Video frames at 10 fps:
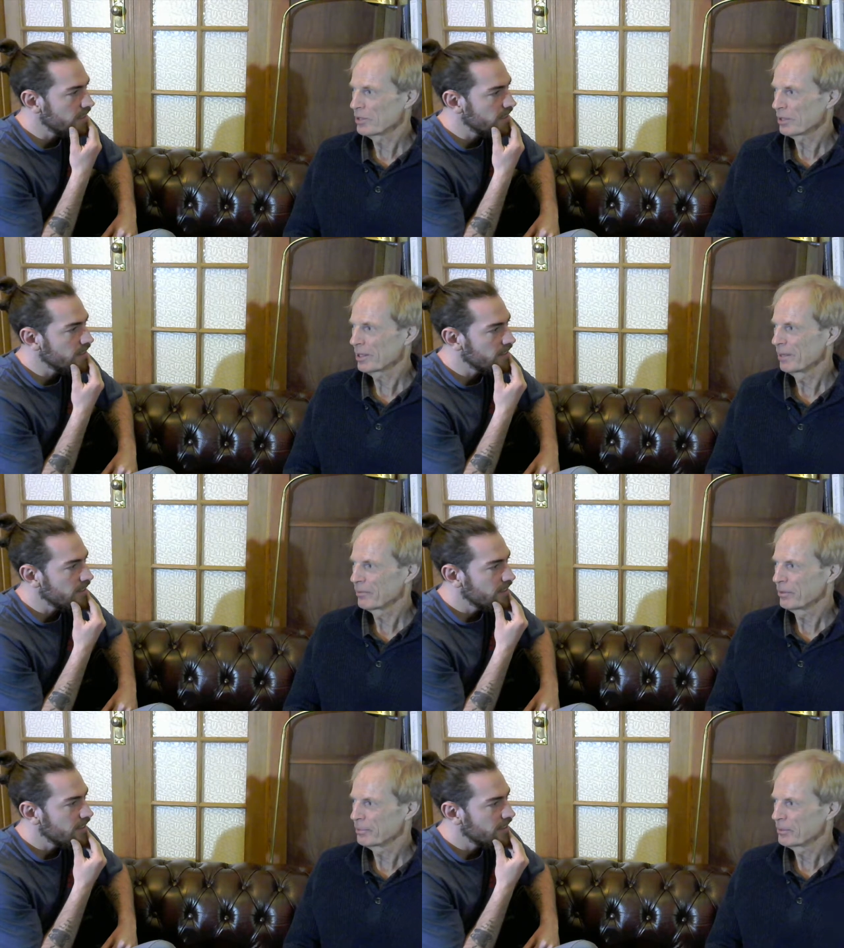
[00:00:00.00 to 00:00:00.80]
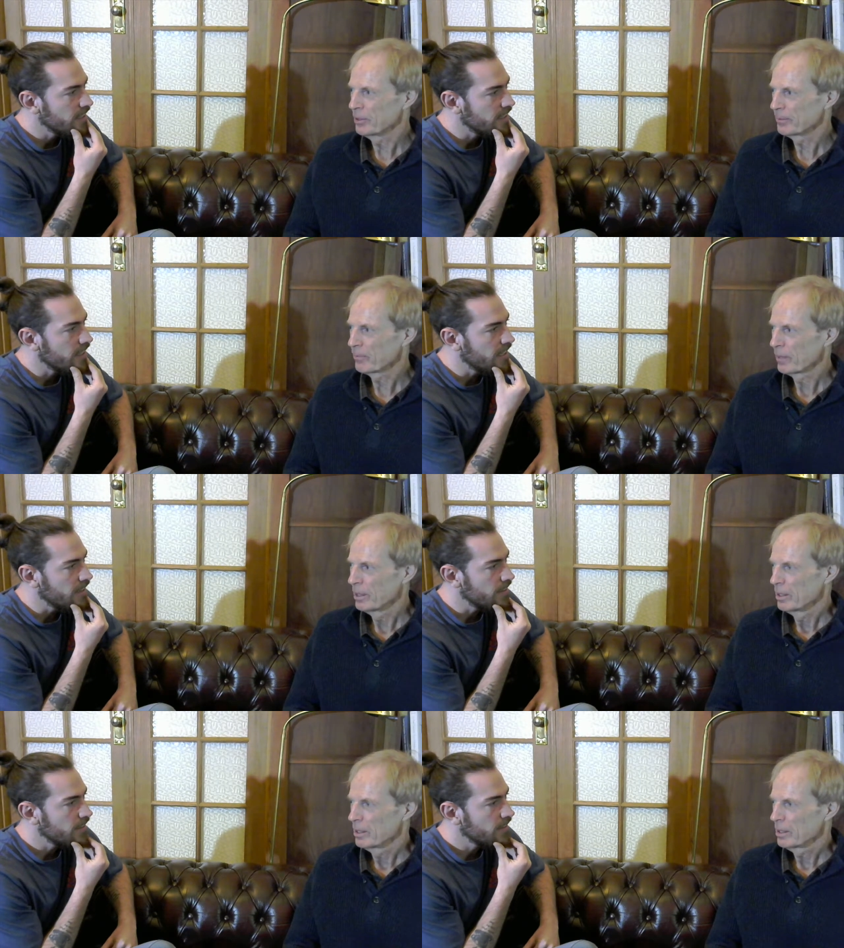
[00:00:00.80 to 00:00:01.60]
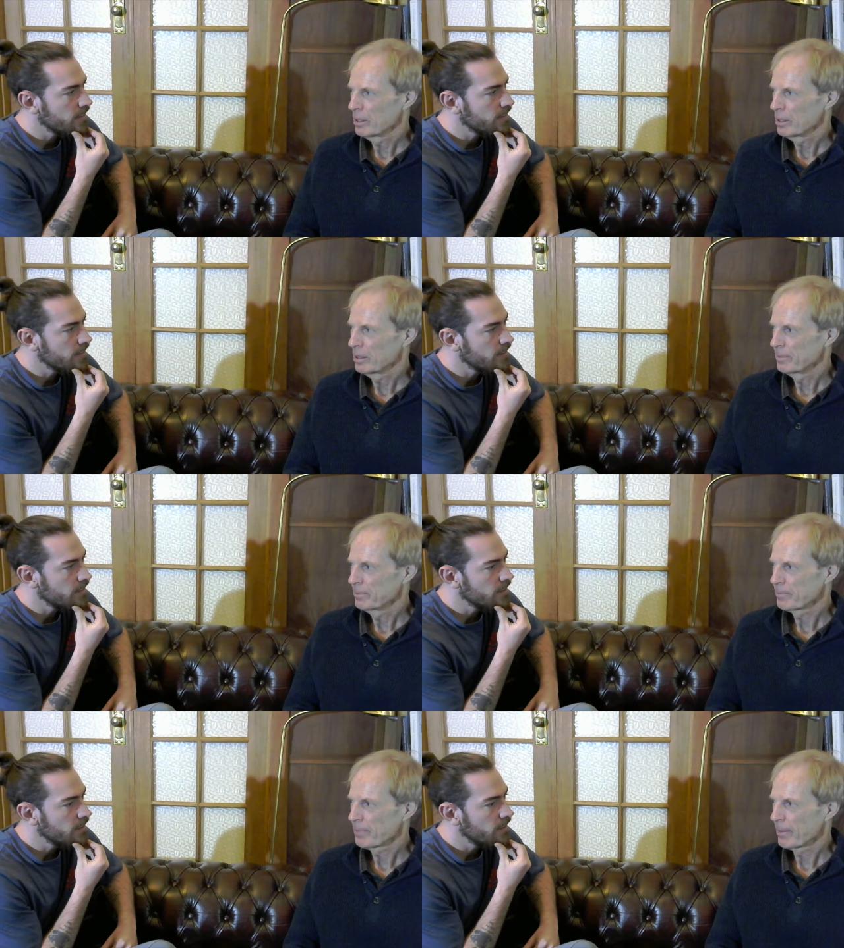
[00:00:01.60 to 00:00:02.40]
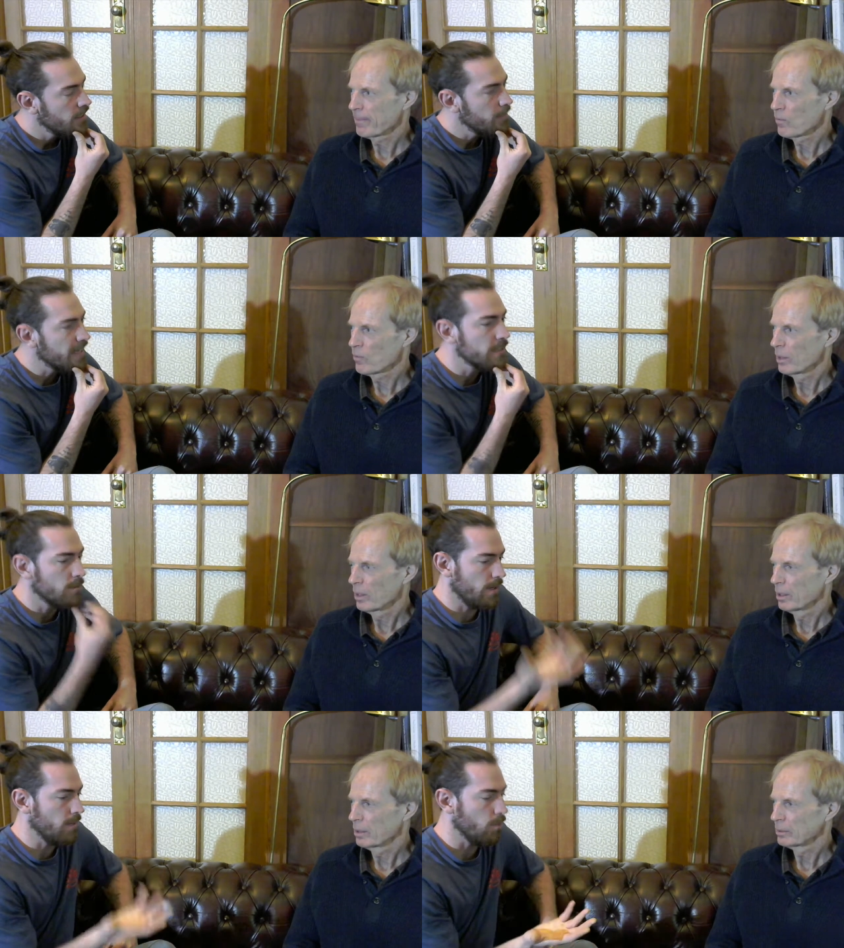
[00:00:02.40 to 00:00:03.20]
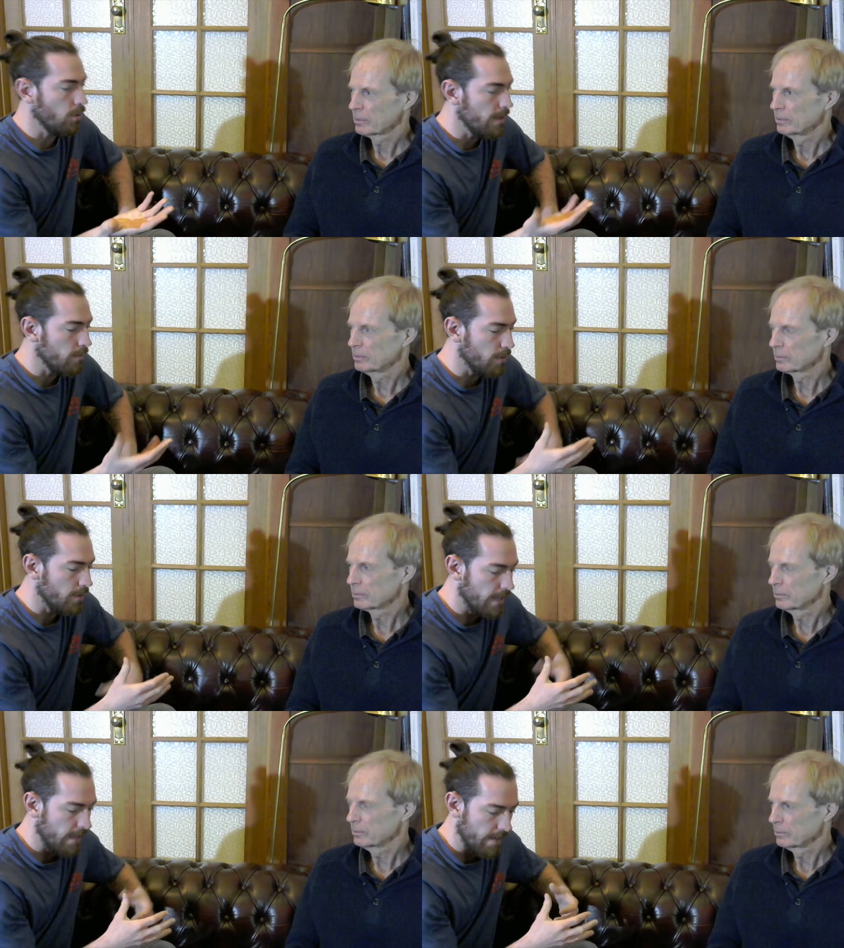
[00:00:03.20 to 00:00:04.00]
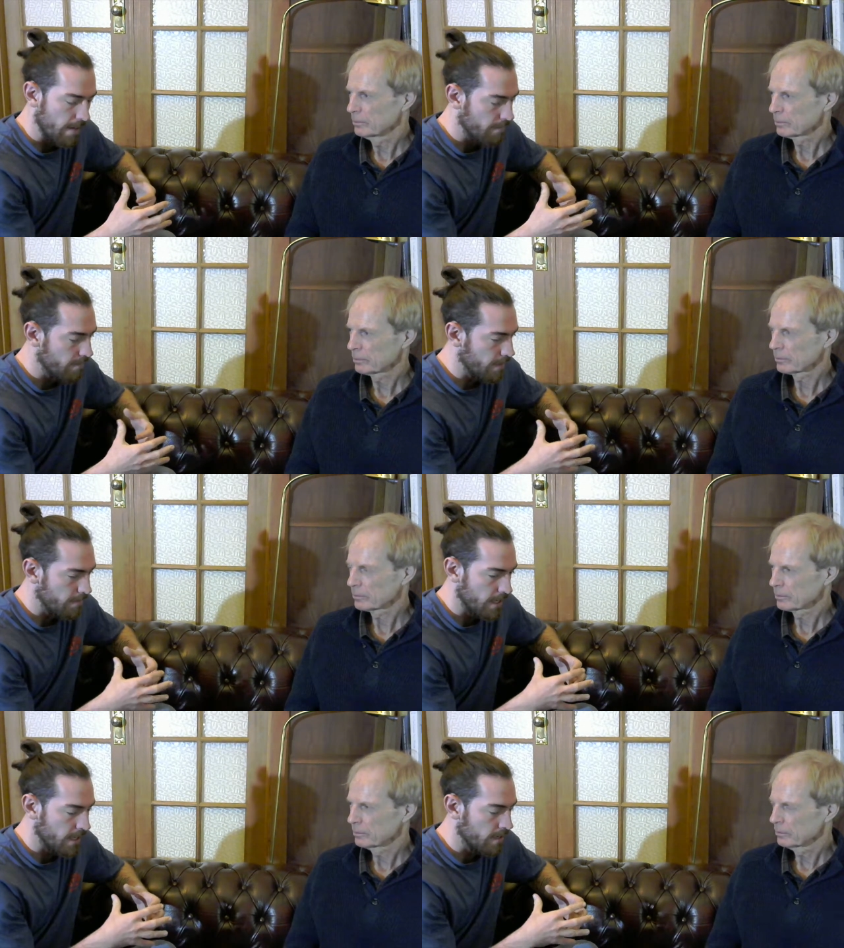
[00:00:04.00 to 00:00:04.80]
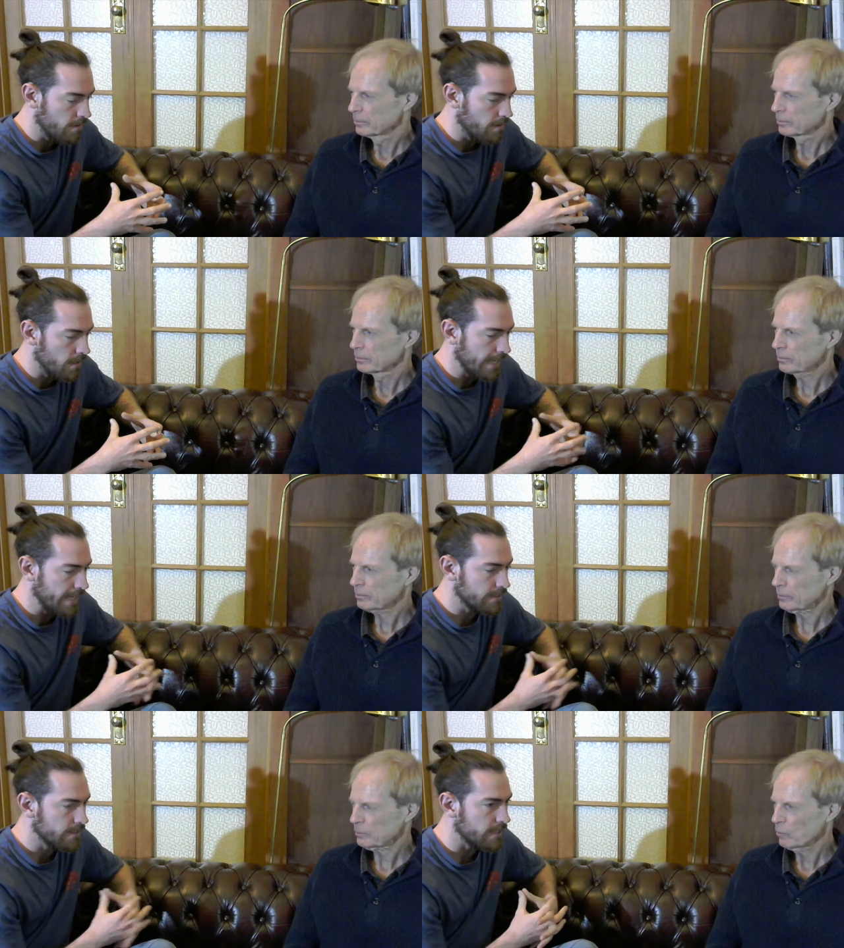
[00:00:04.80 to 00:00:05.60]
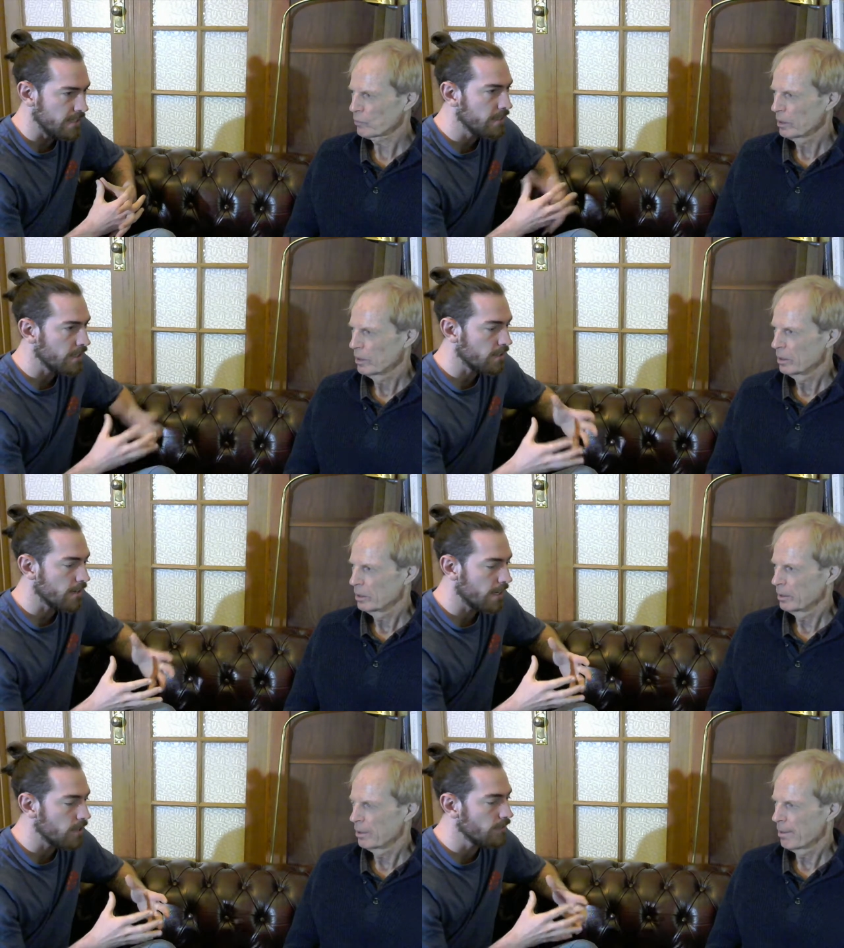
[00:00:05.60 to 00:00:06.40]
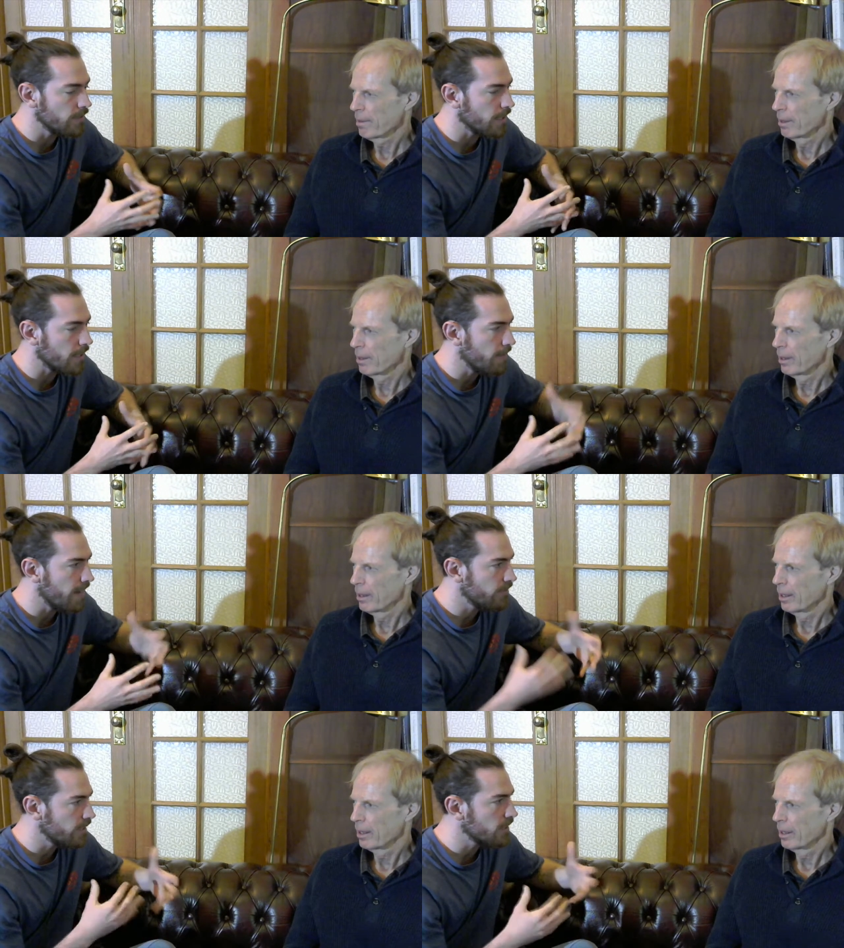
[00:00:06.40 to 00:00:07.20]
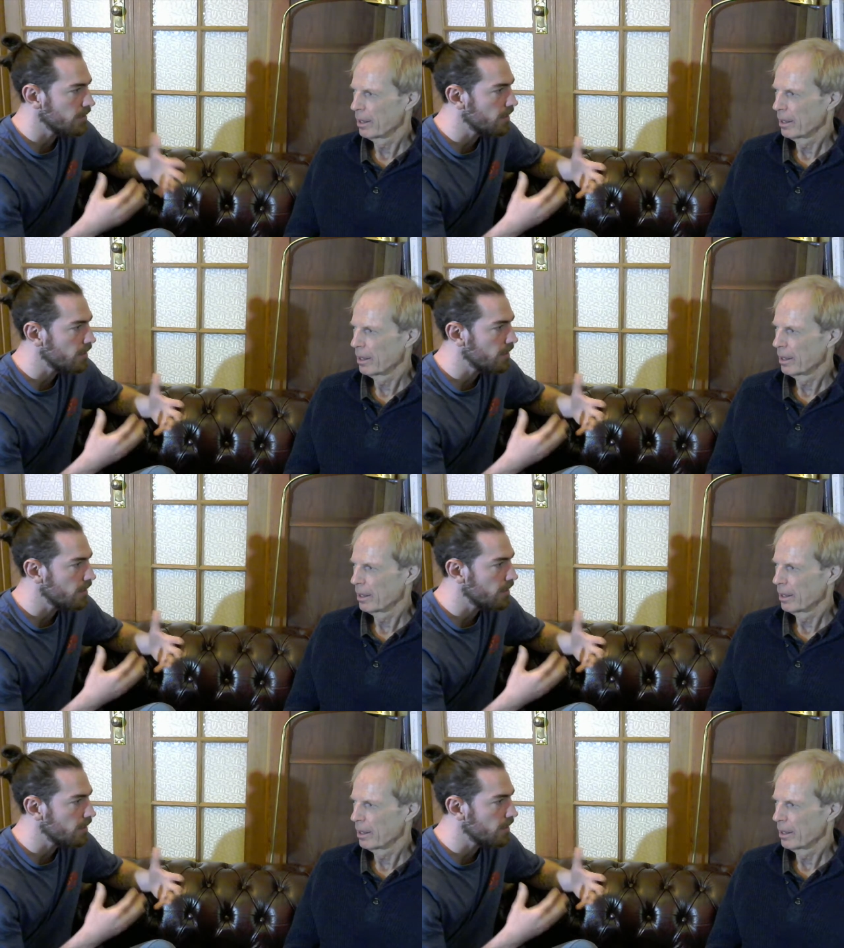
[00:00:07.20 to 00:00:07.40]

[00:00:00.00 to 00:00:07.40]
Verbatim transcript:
Speaker 1: that come from? You know? Yeah.
Speaker 2: Um, because it, it would it would there'd, there'd be a, a significant degree of conflict that can manifest in